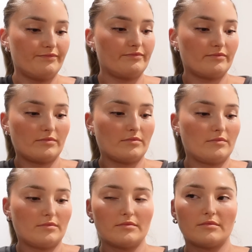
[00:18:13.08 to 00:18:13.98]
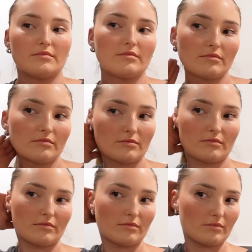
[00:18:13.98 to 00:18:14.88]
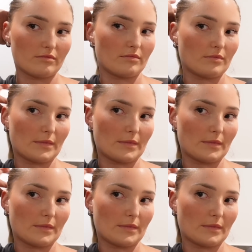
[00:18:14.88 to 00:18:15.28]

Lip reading: (no one is talking)